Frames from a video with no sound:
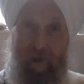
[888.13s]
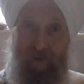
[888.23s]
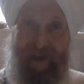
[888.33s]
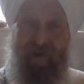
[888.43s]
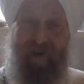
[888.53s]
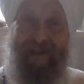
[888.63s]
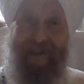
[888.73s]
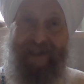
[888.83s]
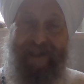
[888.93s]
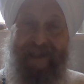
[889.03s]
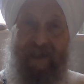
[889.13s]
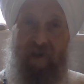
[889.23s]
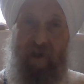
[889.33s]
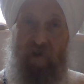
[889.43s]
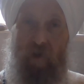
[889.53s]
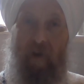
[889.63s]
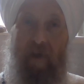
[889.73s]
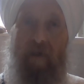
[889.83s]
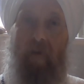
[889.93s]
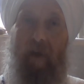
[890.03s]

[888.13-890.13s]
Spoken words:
entrusting the teachings to us,